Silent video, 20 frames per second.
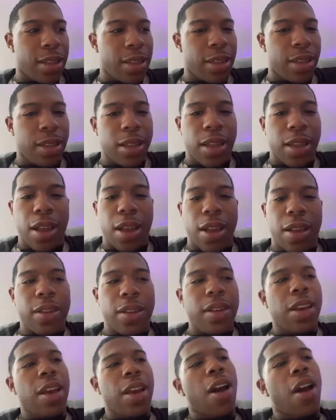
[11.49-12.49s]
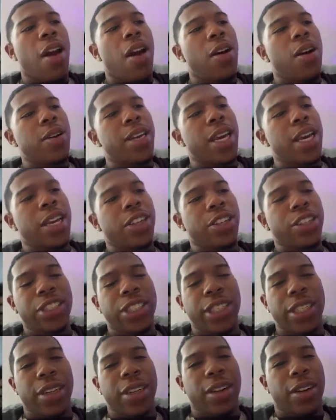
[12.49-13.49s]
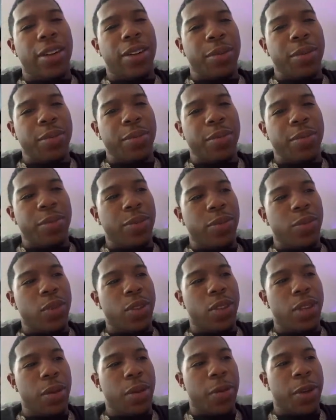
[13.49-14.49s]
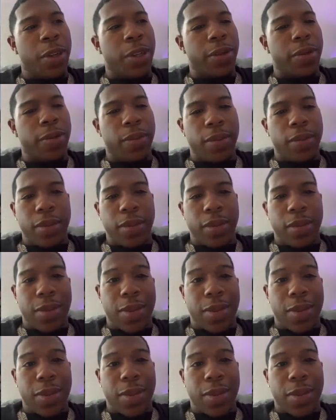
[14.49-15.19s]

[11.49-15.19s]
You always saying stuff about my hair. Oh, your shit gone. Where?